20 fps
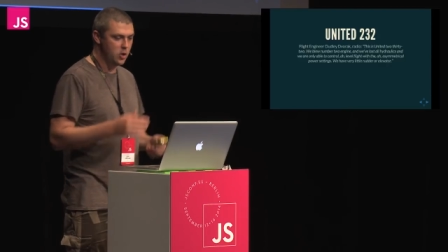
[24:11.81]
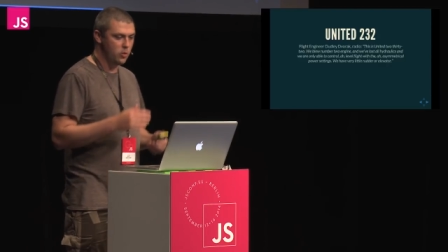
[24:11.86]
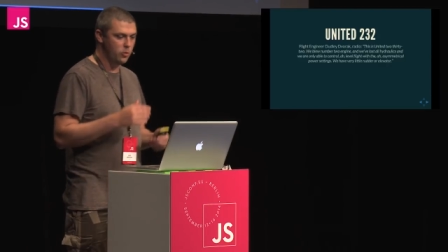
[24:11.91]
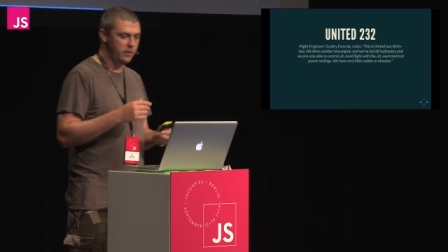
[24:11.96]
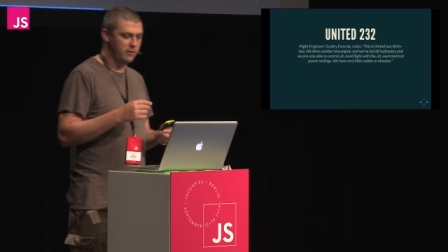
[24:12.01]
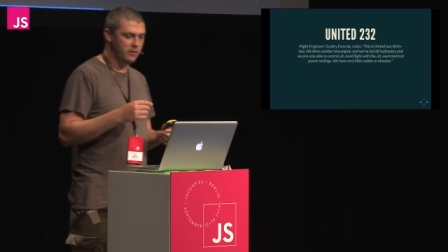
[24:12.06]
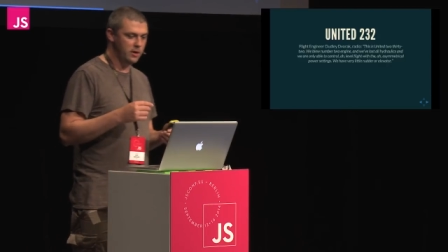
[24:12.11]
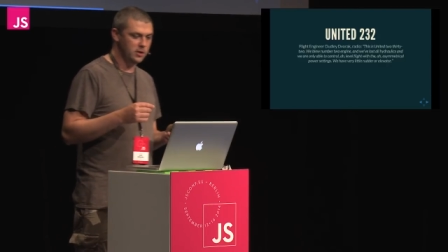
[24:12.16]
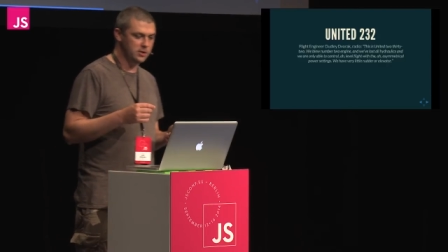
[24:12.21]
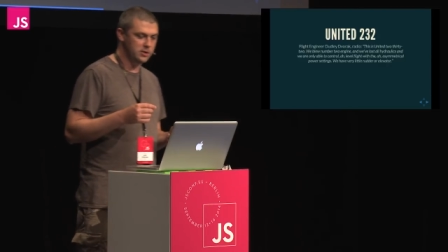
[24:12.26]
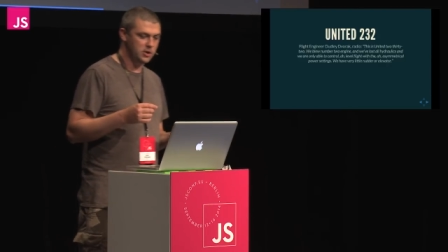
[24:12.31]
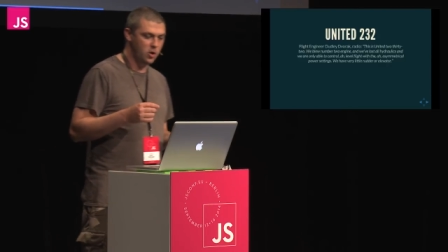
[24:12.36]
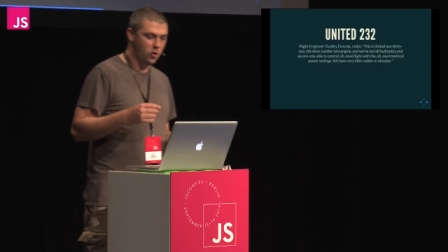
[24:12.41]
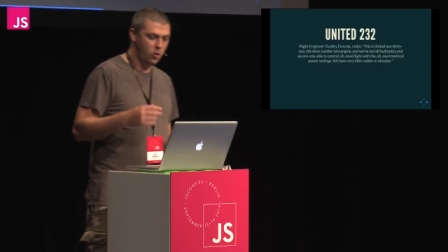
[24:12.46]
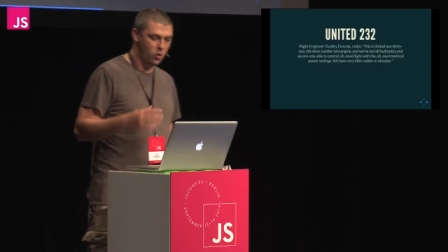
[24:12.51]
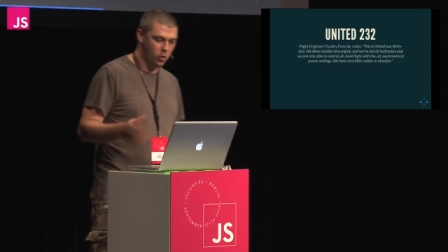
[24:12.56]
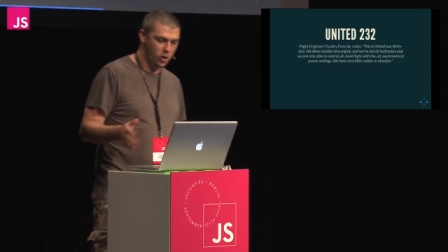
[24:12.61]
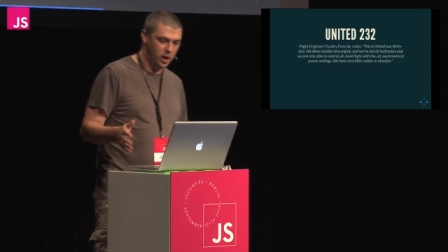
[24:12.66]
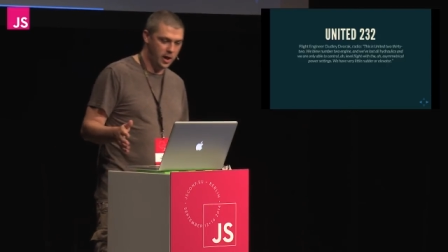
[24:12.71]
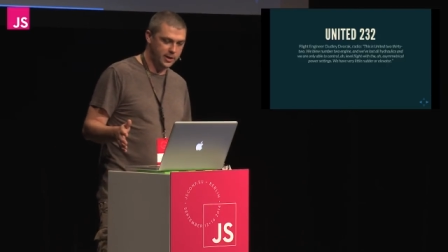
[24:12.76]
We've lost
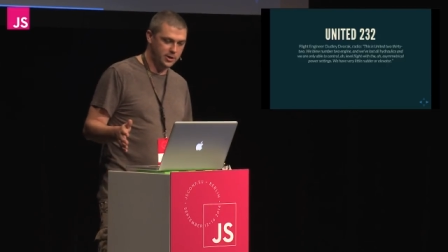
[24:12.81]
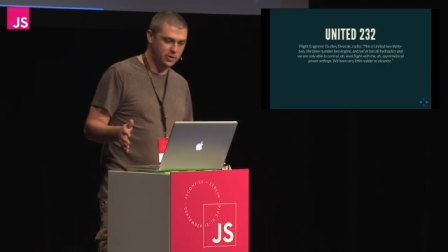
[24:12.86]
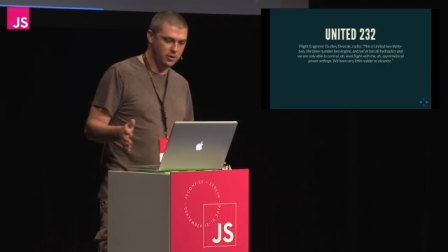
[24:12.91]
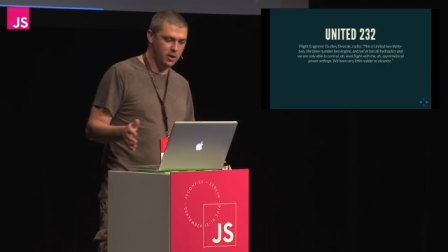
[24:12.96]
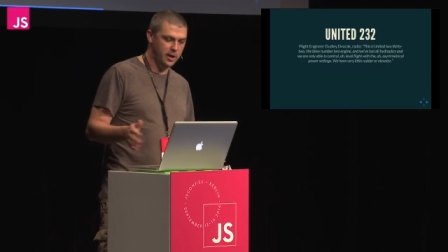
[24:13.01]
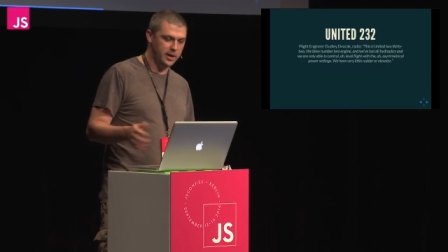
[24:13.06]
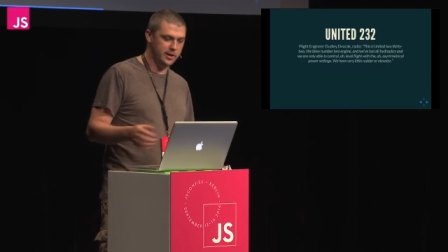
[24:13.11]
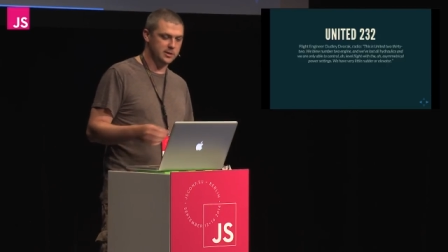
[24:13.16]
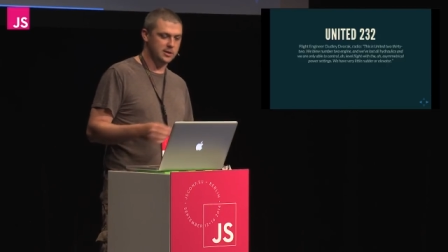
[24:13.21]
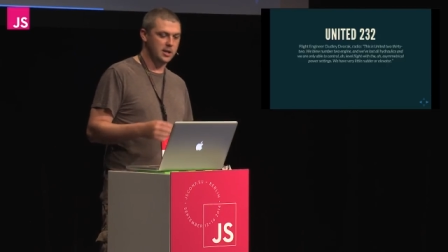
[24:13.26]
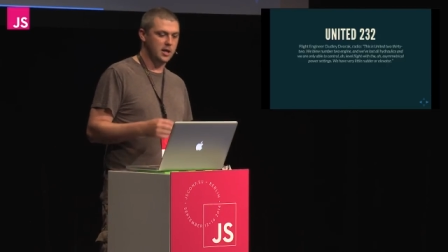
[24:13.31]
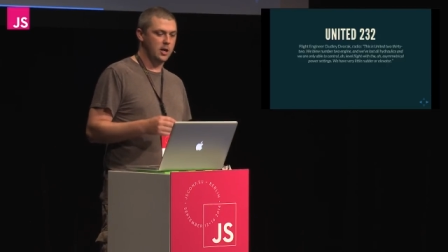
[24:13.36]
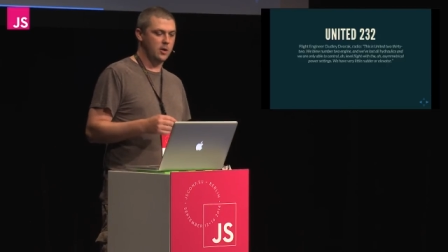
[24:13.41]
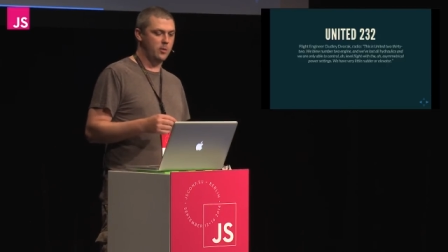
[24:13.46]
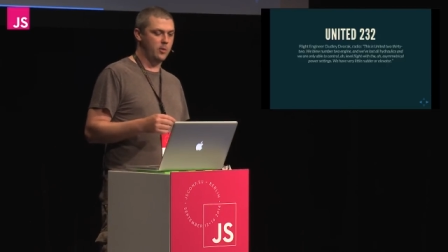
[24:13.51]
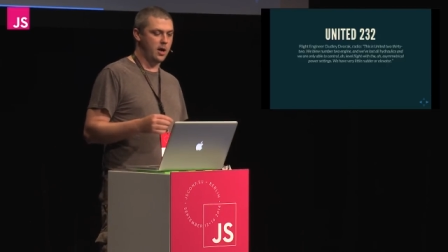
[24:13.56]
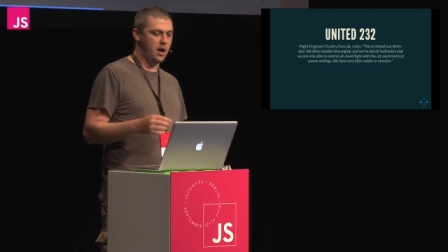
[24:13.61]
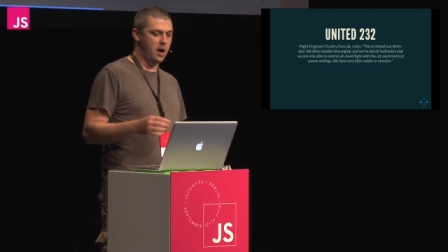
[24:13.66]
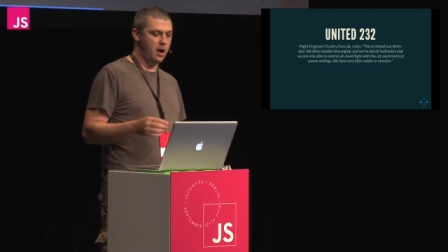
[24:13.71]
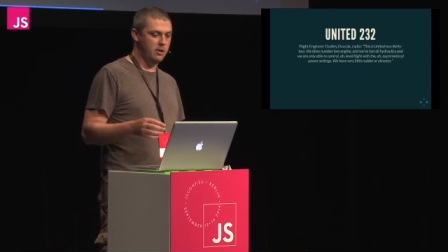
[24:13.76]
all hydraulics,
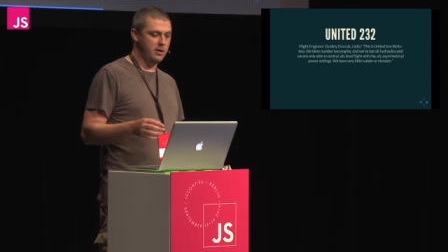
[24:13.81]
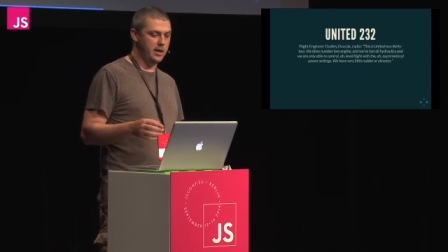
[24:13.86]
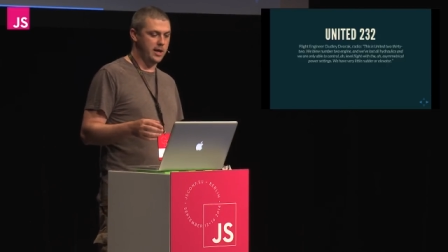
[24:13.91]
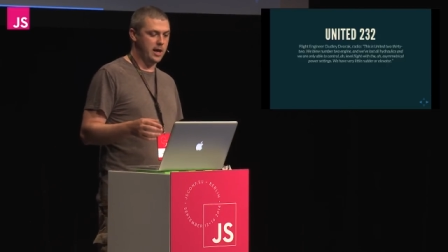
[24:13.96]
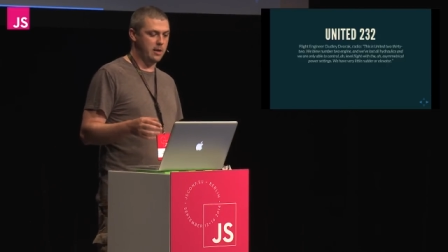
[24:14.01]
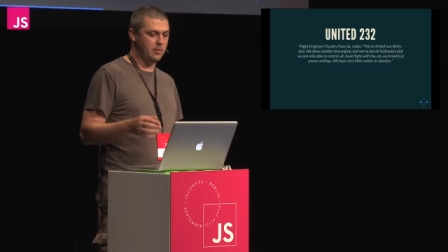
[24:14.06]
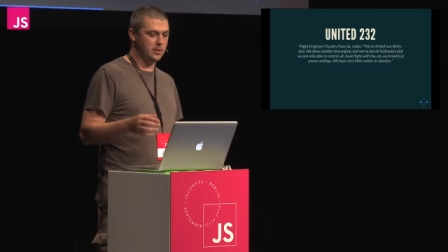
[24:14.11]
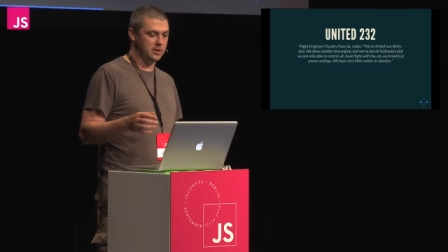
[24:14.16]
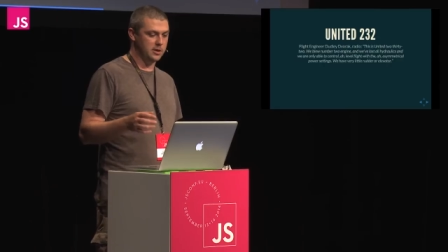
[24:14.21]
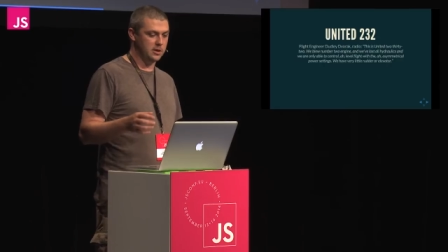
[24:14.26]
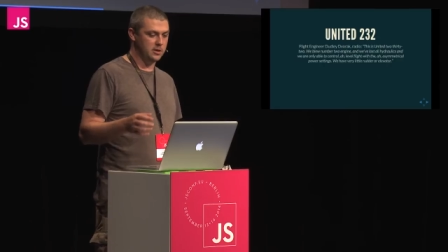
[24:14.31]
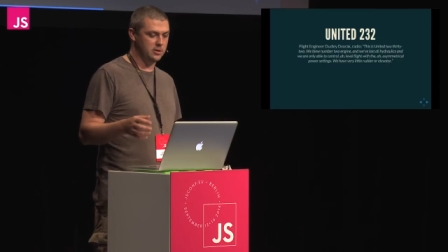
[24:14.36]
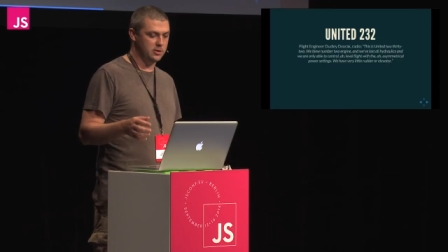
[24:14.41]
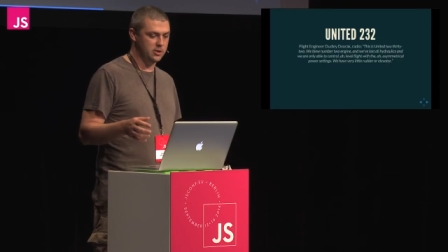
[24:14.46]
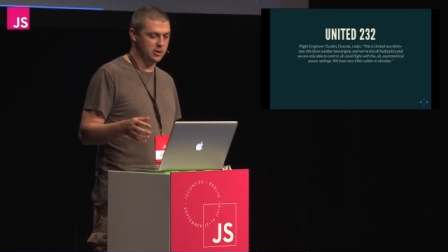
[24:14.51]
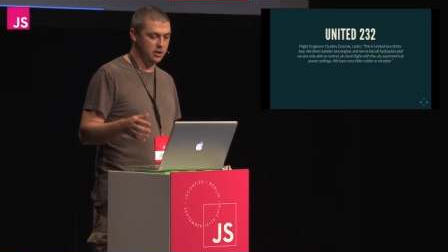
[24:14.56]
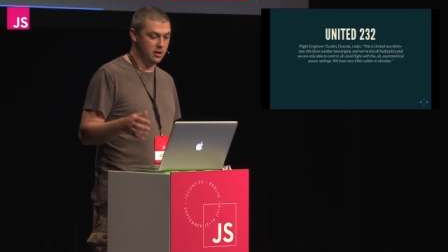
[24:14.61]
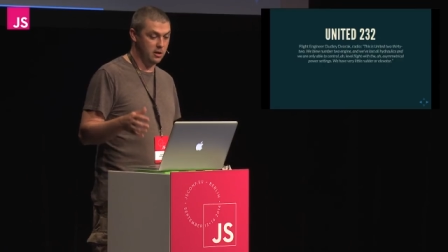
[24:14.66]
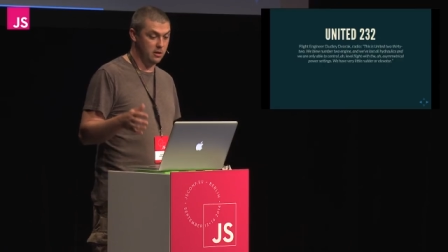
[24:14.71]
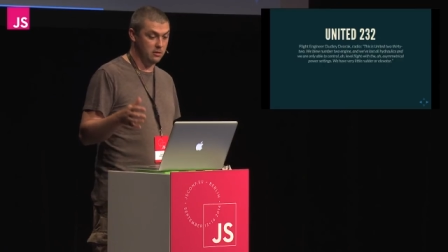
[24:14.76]
and we're only able to
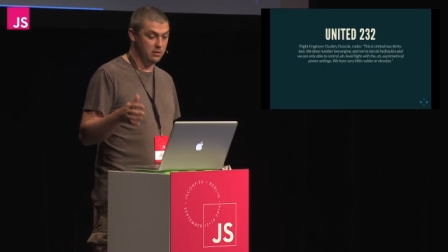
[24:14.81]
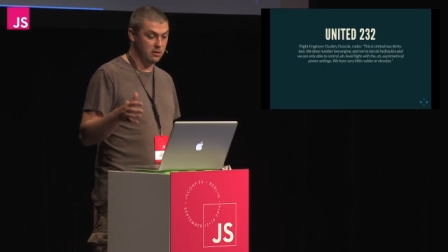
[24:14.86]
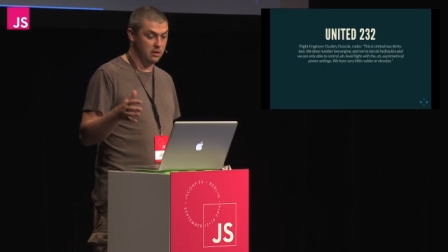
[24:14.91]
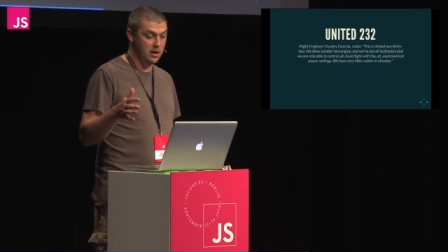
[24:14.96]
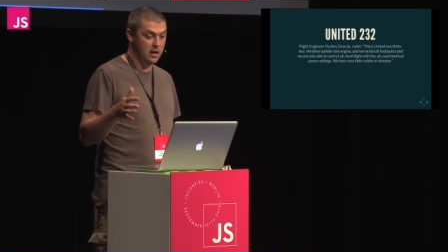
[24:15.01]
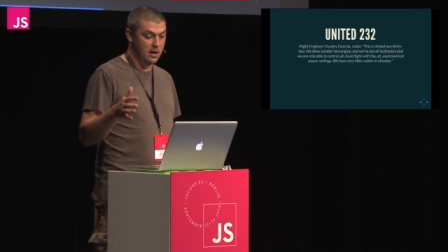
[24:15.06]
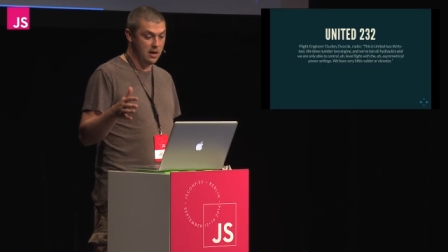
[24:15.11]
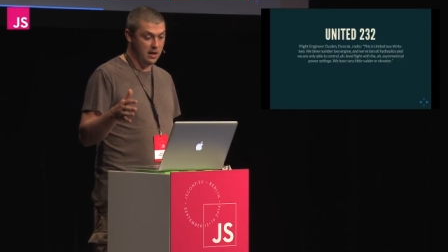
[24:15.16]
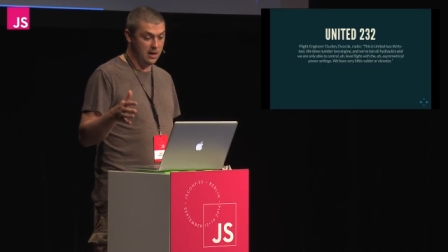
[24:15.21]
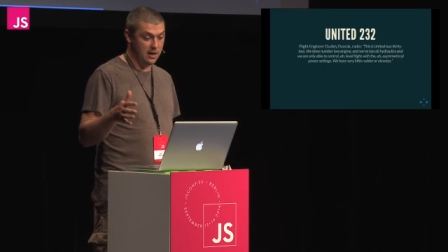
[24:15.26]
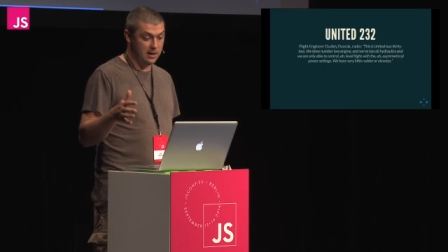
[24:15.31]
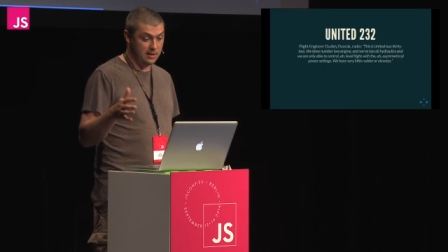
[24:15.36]
control uh,